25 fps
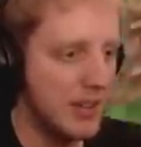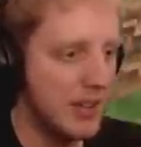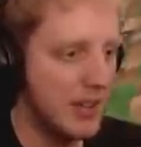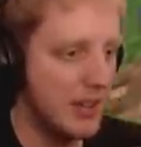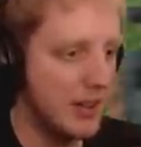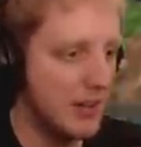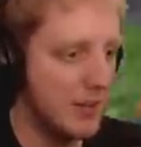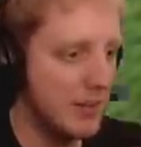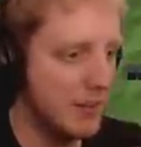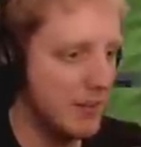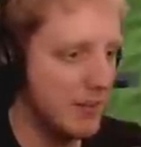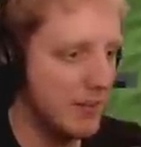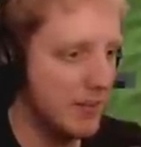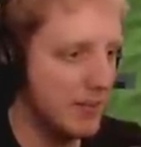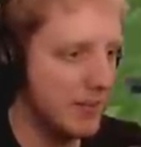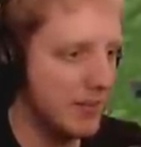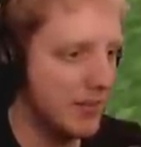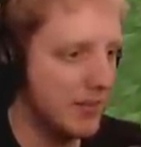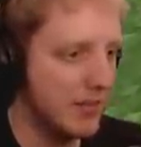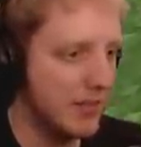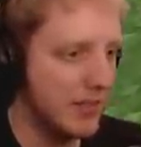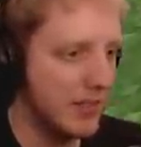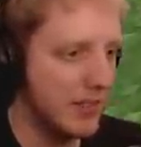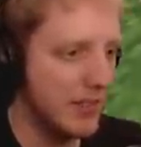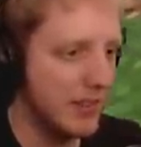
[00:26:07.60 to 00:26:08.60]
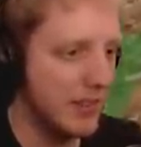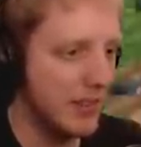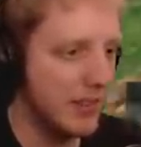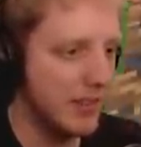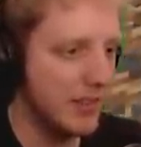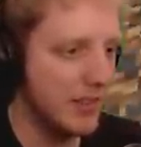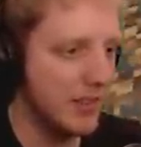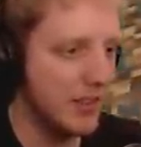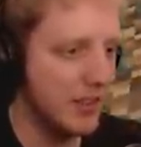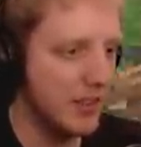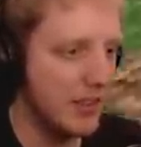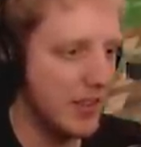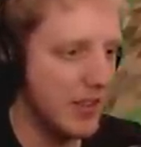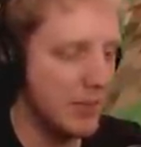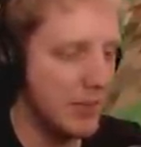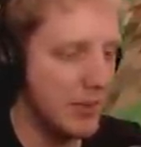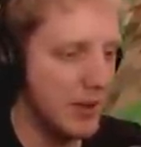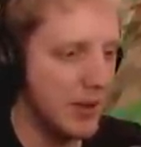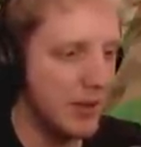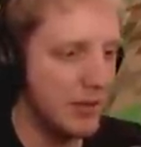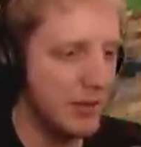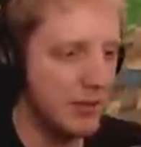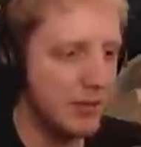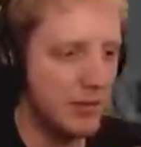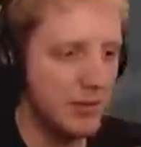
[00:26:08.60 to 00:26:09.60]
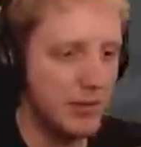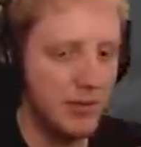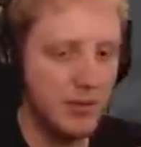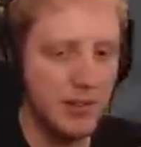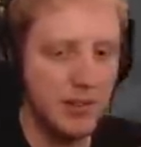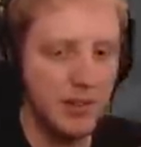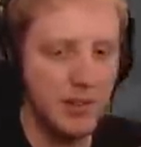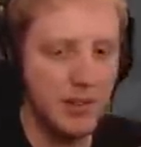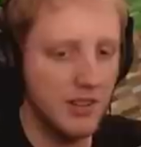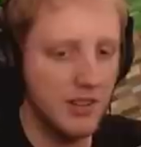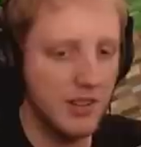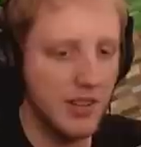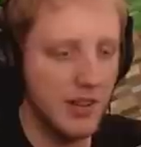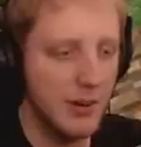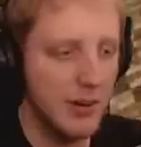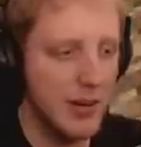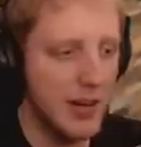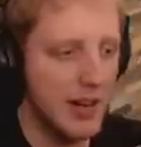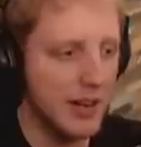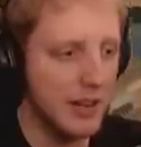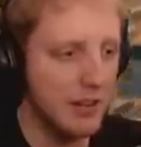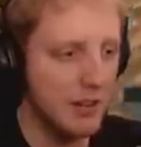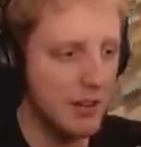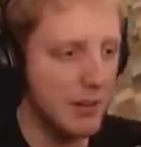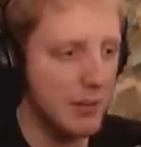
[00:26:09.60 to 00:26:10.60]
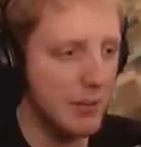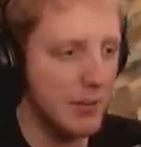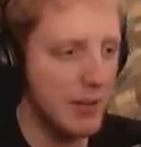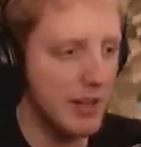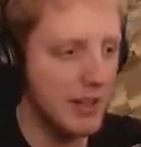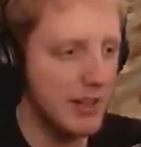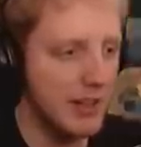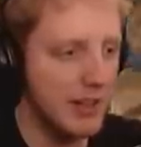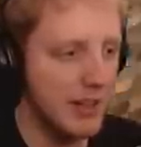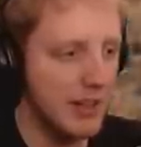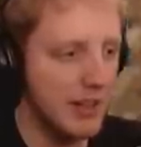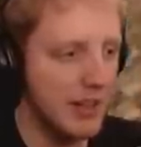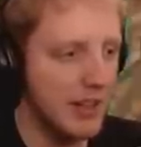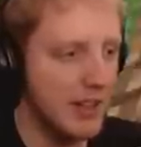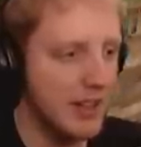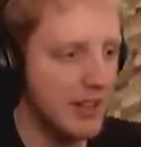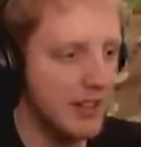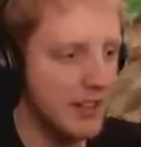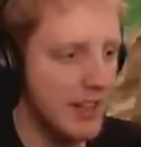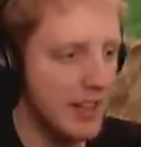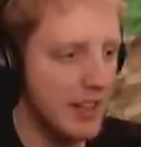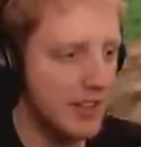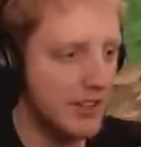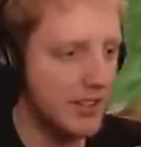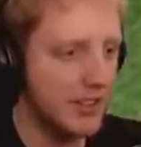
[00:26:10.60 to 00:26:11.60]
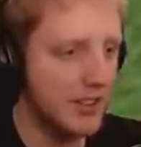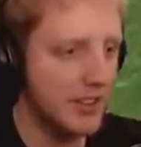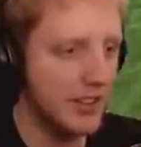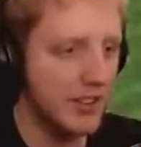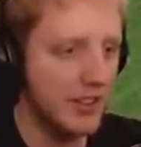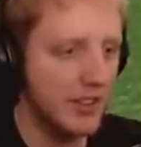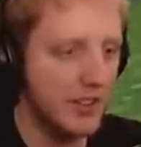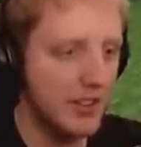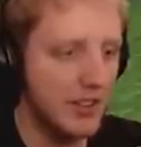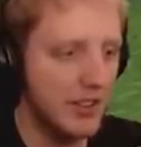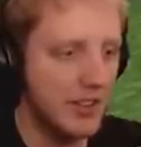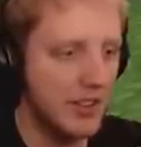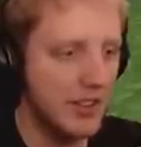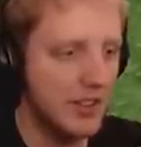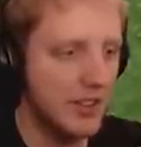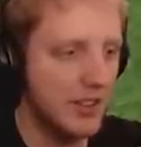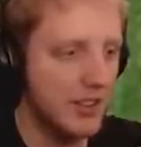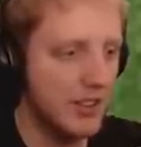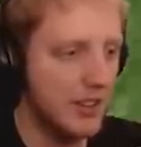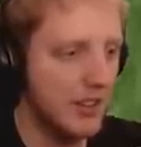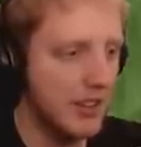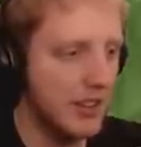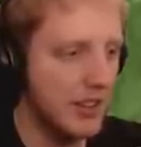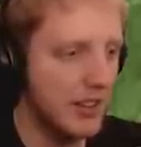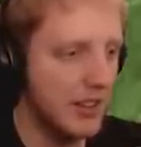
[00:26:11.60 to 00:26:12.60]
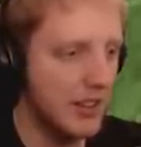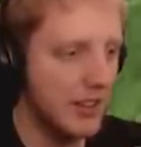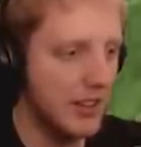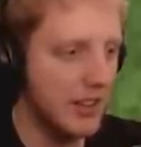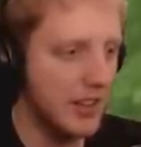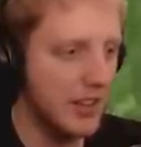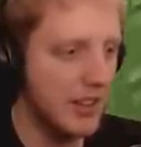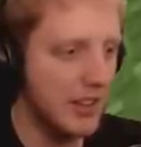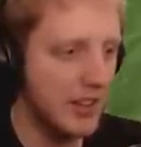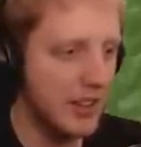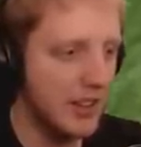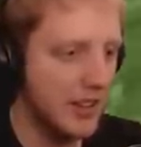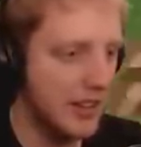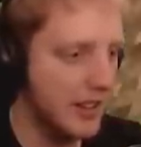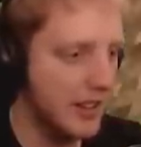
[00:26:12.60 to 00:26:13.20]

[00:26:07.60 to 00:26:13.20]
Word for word: um to send me off that were hanging around by the uh, the desk, like the uh,